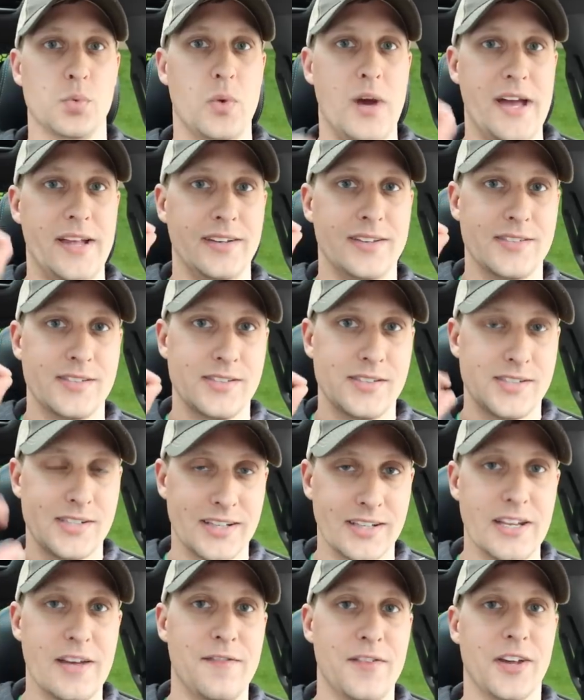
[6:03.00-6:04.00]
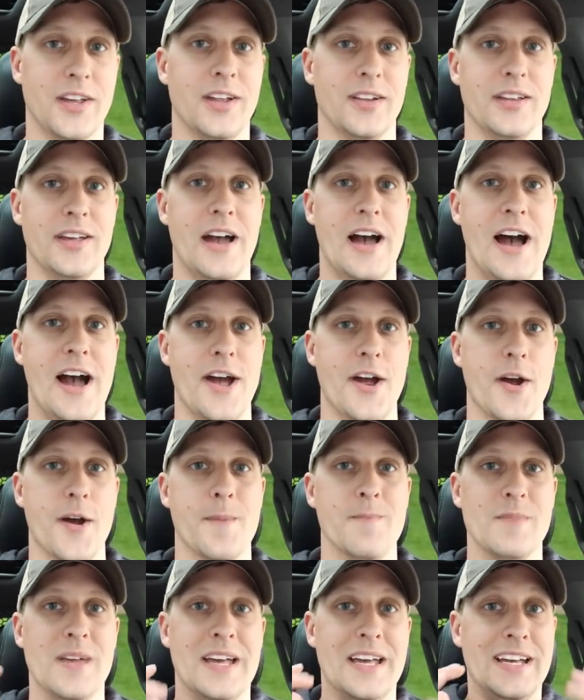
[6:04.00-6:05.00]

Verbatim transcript: went significantly higher.